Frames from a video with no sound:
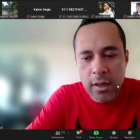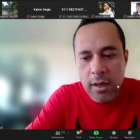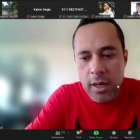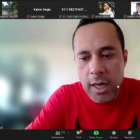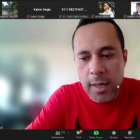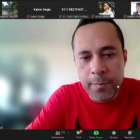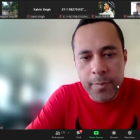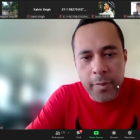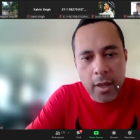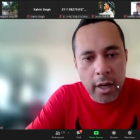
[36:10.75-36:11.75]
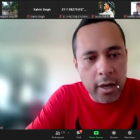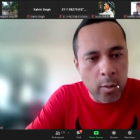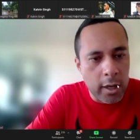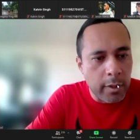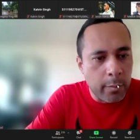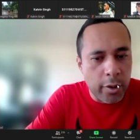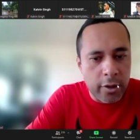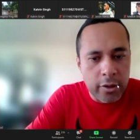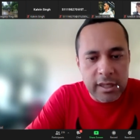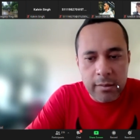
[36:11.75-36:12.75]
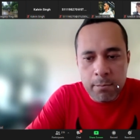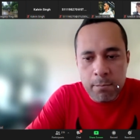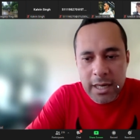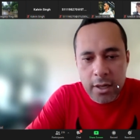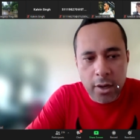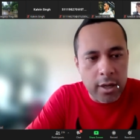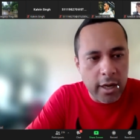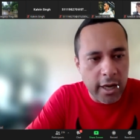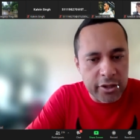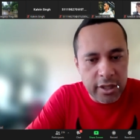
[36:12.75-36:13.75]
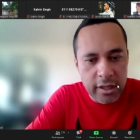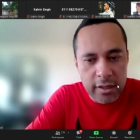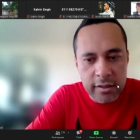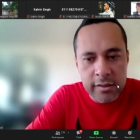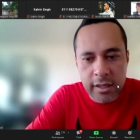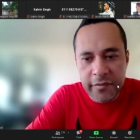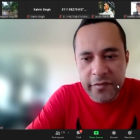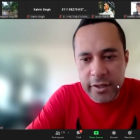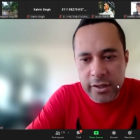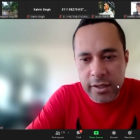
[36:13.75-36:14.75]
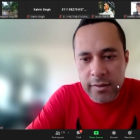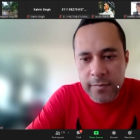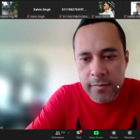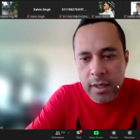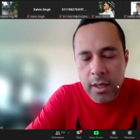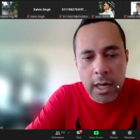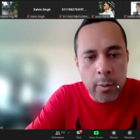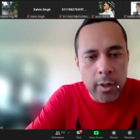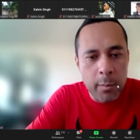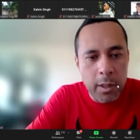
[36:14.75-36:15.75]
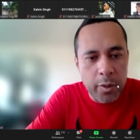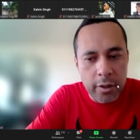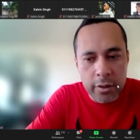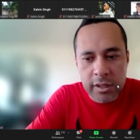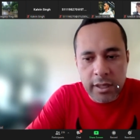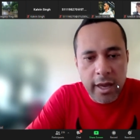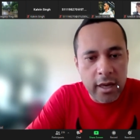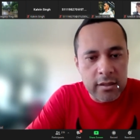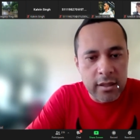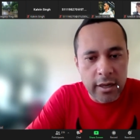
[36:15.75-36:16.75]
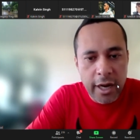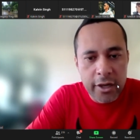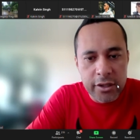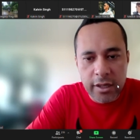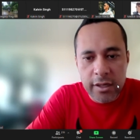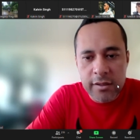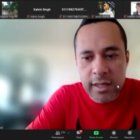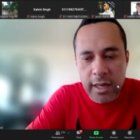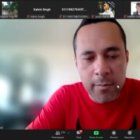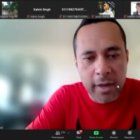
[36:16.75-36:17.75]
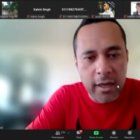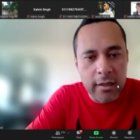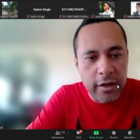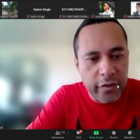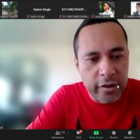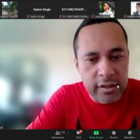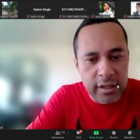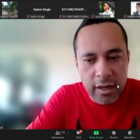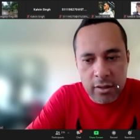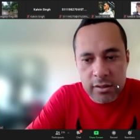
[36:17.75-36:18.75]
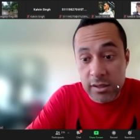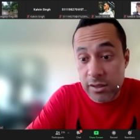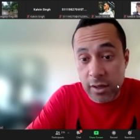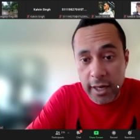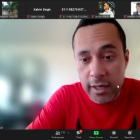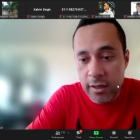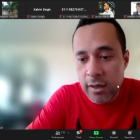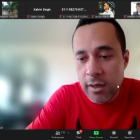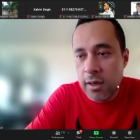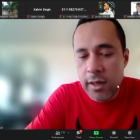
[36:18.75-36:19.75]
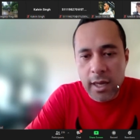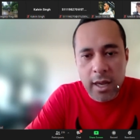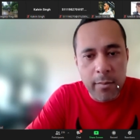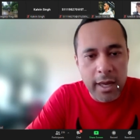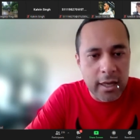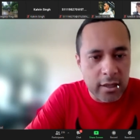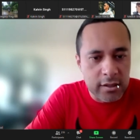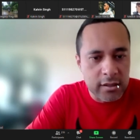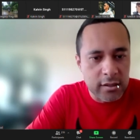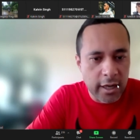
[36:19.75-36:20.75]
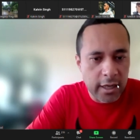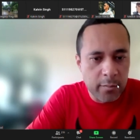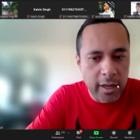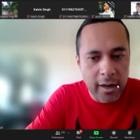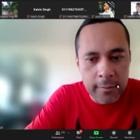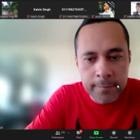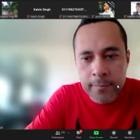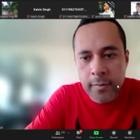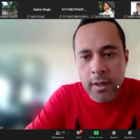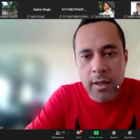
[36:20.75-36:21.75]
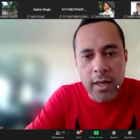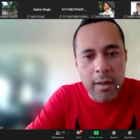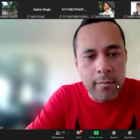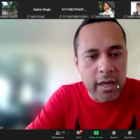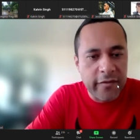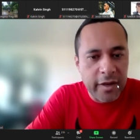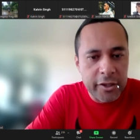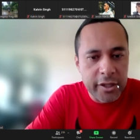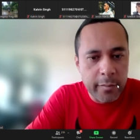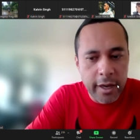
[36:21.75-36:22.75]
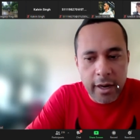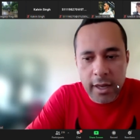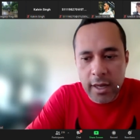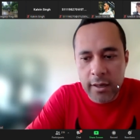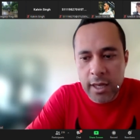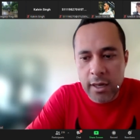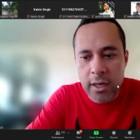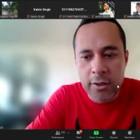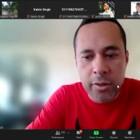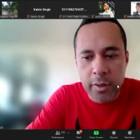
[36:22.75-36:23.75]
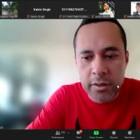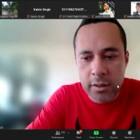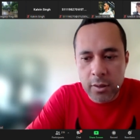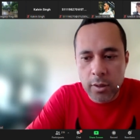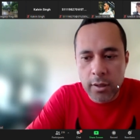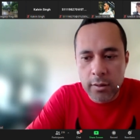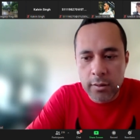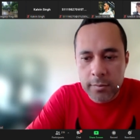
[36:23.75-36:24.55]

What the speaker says: I don't want to be producing mediocre engineers in Fiji. I want to be producing excellent engineers that can make a difference in our society, that can make our society better, that can make Fiji better and can contribute to the world.